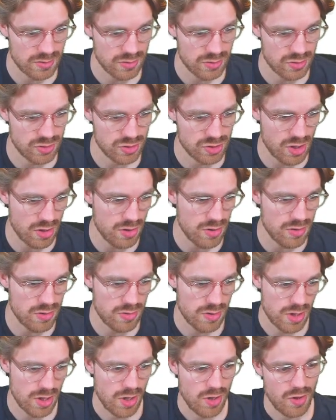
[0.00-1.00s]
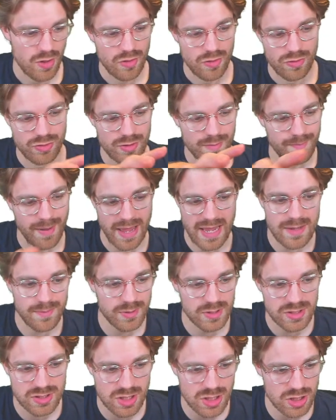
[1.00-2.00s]
So the
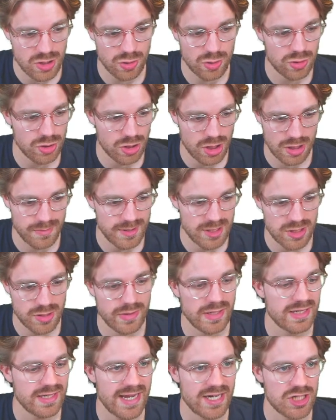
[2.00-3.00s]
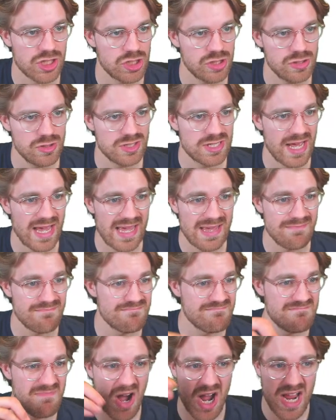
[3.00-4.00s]
papers that you're going to be doing next Tuesday
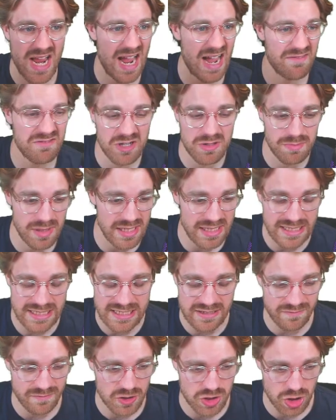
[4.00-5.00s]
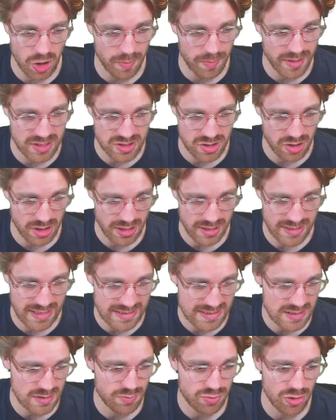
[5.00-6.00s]
might have completely different topics on it.
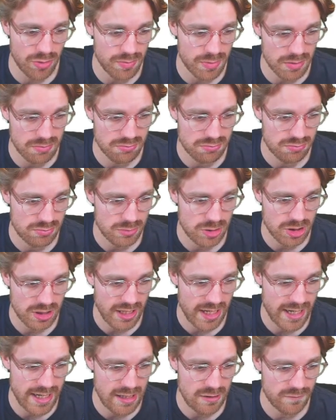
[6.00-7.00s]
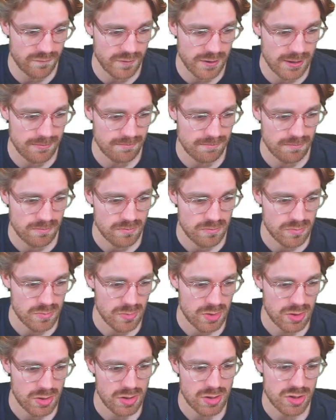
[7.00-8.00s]
That's the problem. Okay, Alfie?
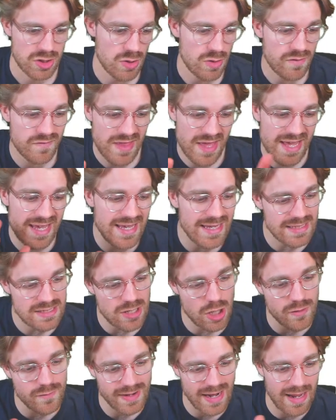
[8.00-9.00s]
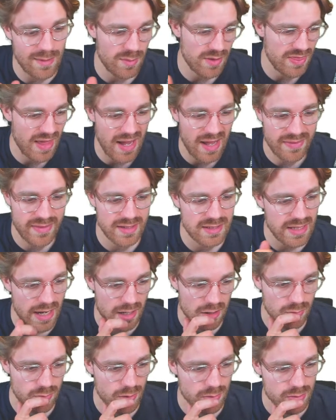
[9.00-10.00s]
So if there is overlap with that, then yeah, it
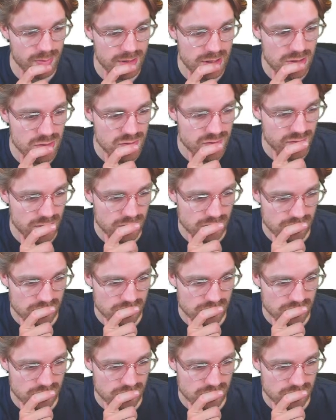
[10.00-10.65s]
would probably be useful.